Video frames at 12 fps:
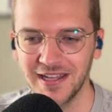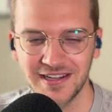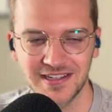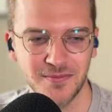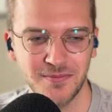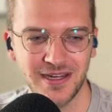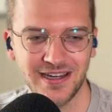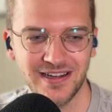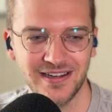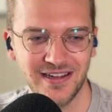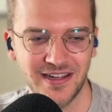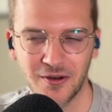getting to
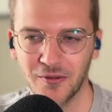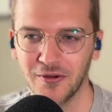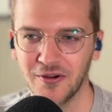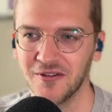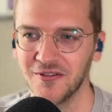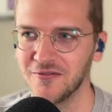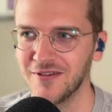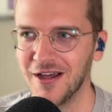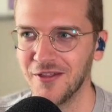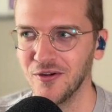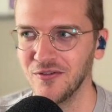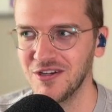be, you know, their
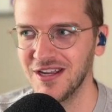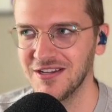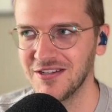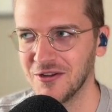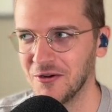father every day.